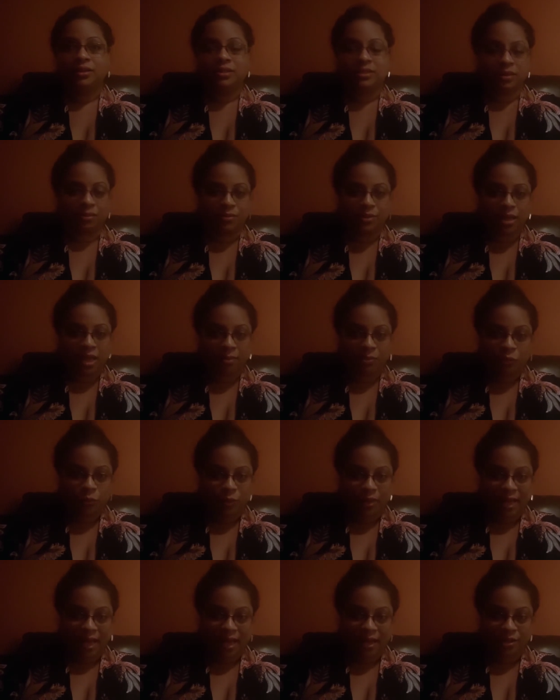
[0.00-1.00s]
Sometimes
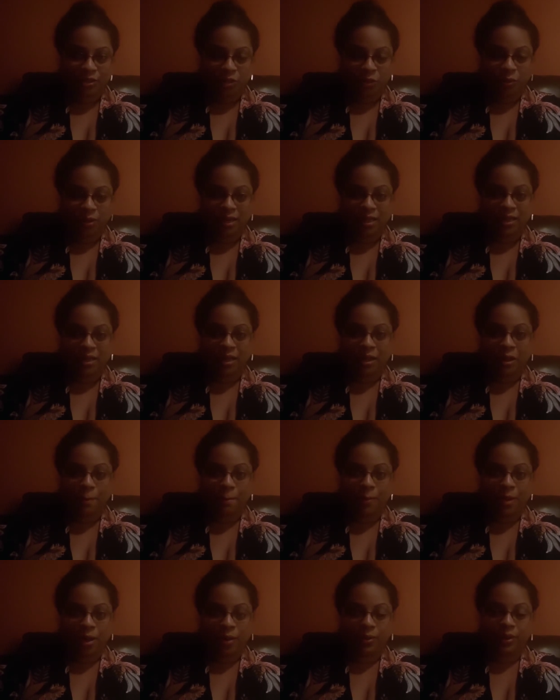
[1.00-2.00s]
we can't do anything
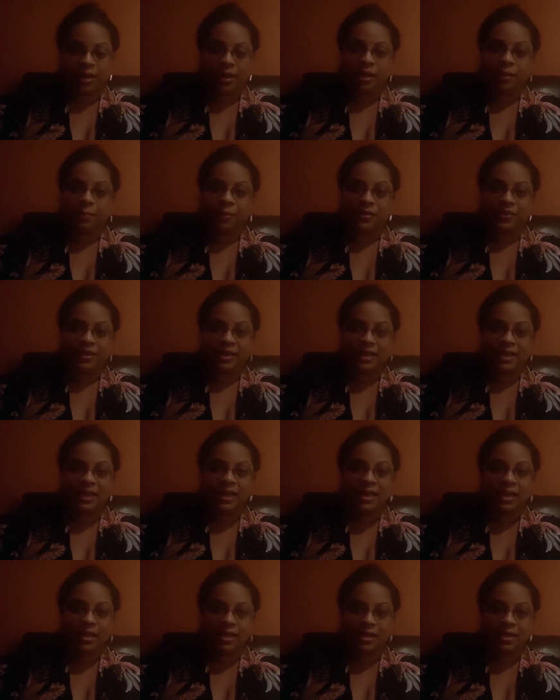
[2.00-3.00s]
about it, but the
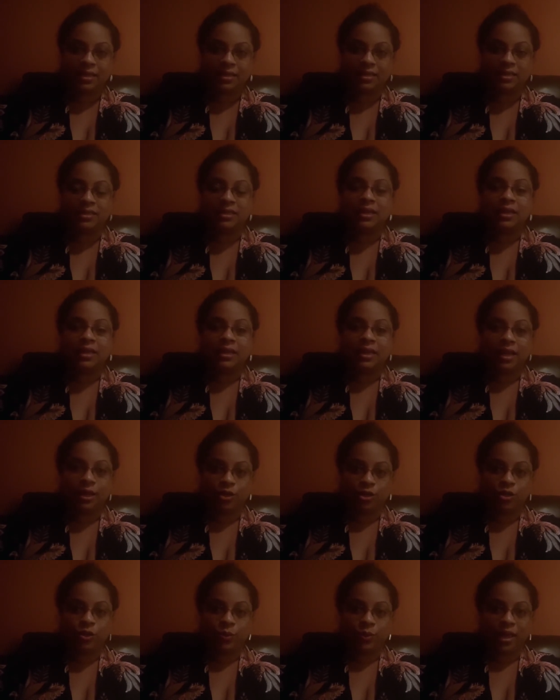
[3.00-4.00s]
key is
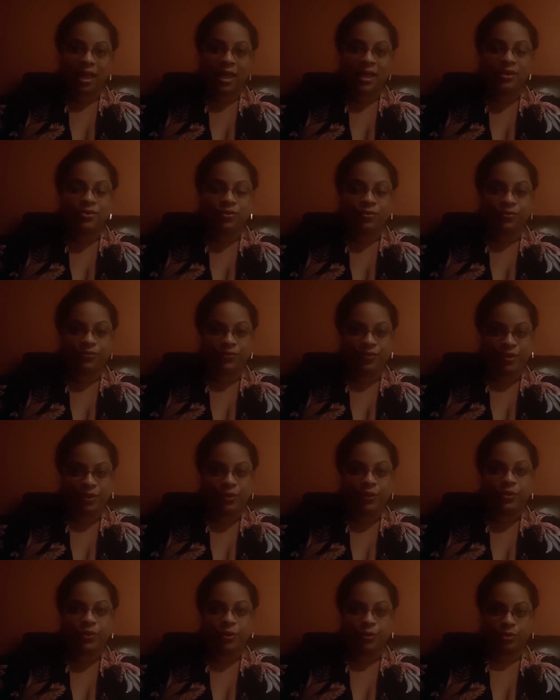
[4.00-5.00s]
it's okay to
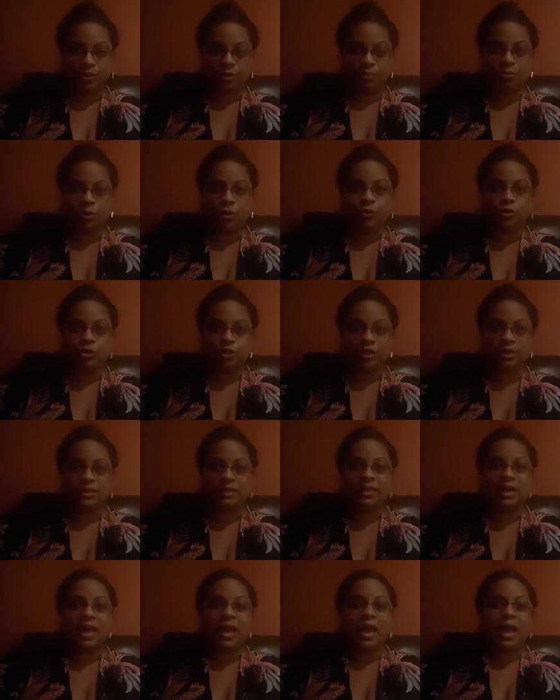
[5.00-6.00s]
feel those
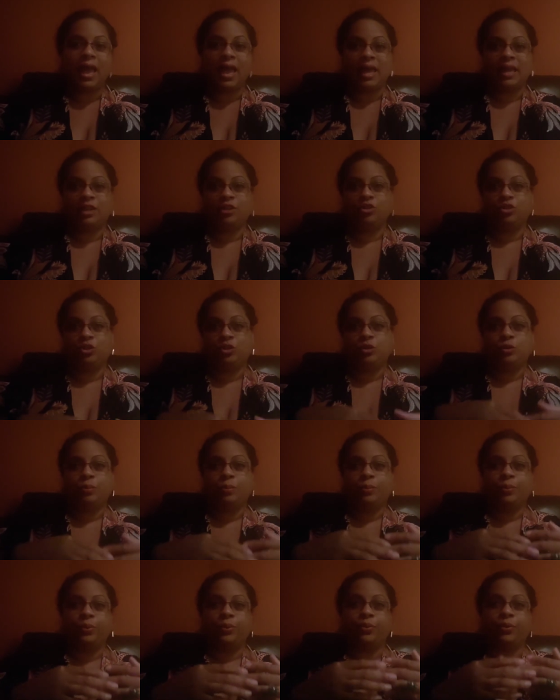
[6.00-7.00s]
emotions and to
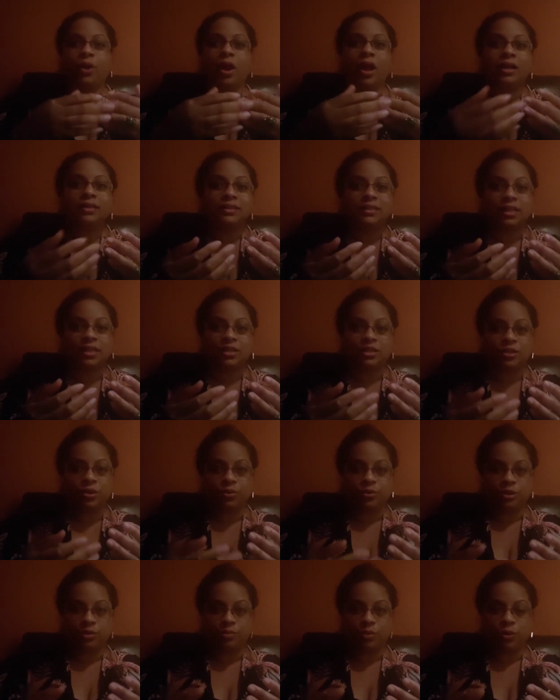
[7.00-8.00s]
process
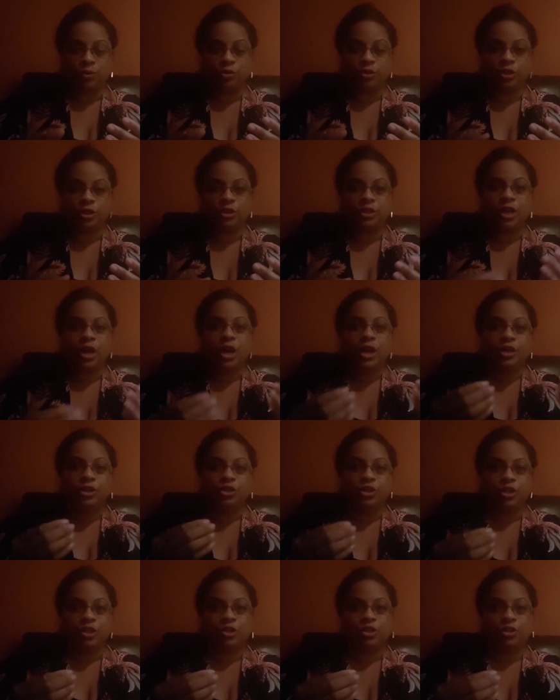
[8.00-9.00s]
those emotions.
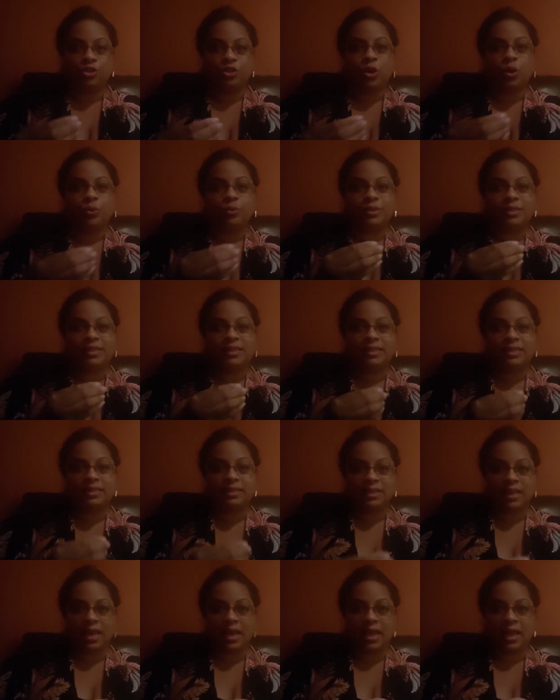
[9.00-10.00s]
Just don't
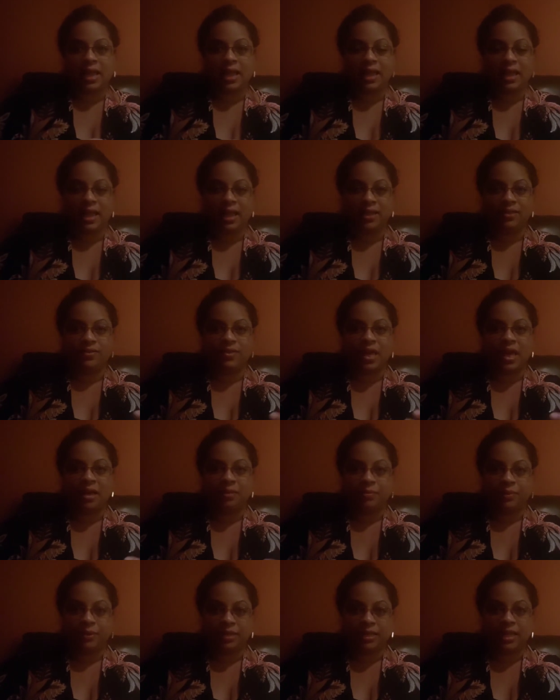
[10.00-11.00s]
stay in
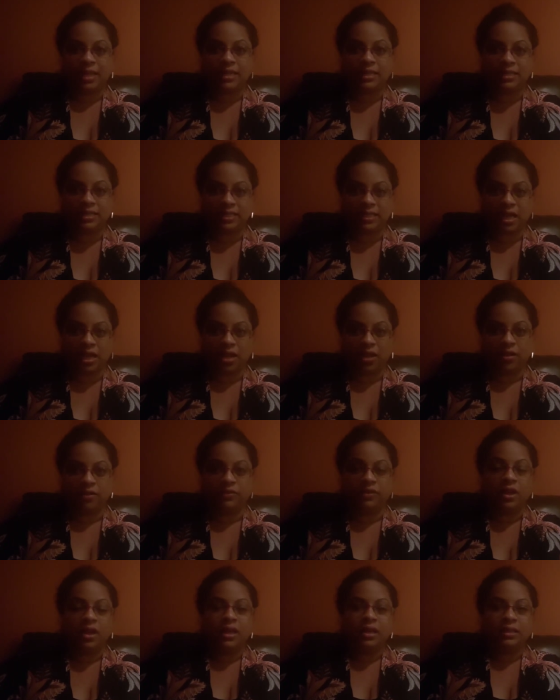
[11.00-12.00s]
that place
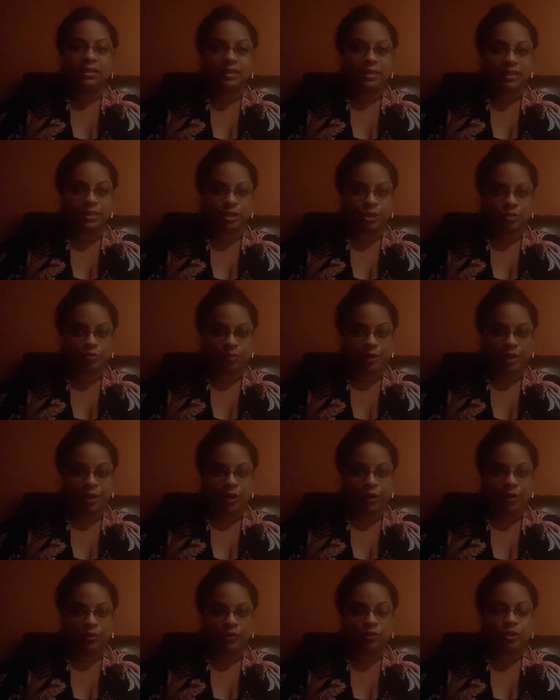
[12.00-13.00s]
of
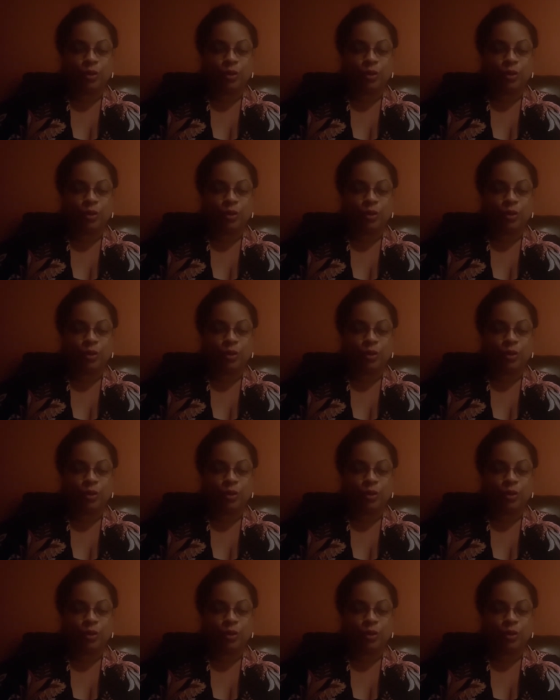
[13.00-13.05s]
despair.